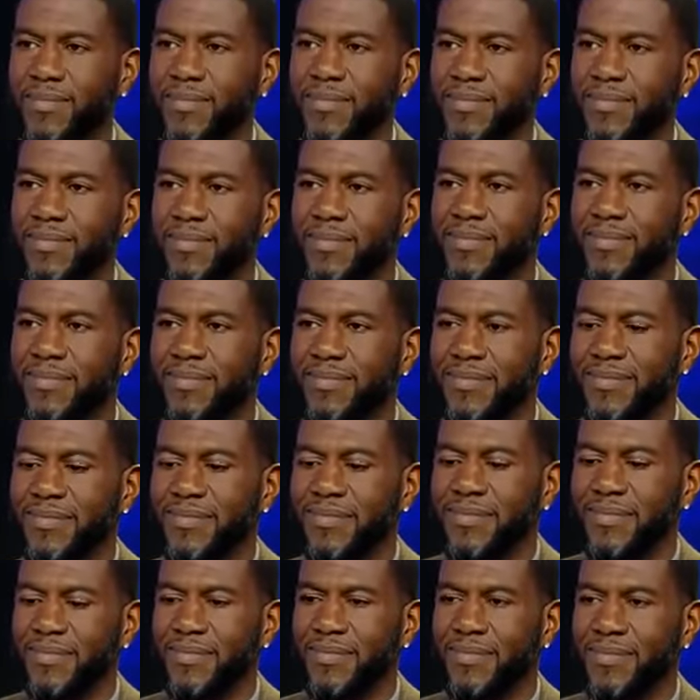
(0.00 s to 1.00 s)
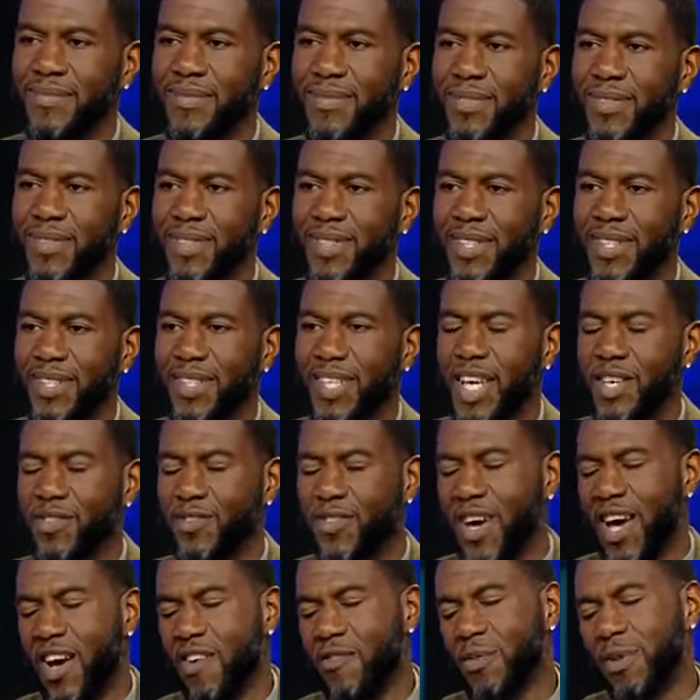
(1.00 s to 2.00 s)
Mr. Williams, thanks a lot for coming on. Thanks
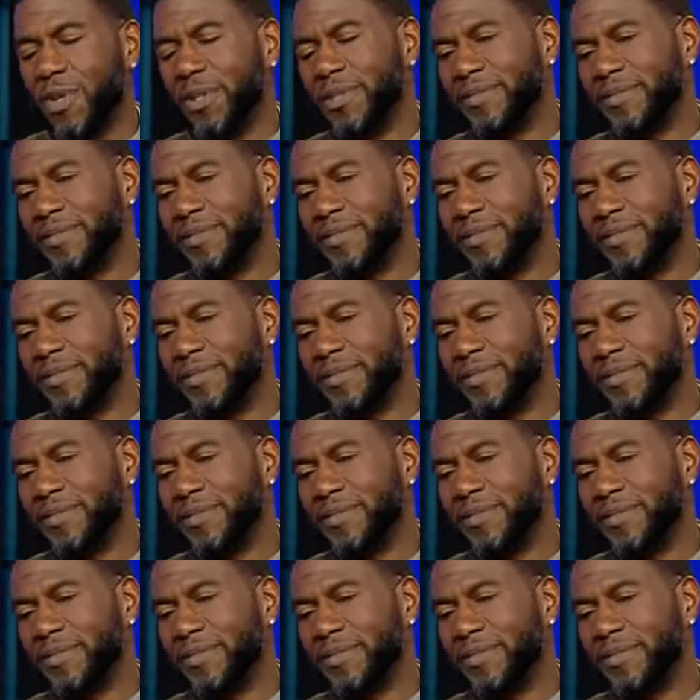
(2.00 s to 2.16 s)
for having me.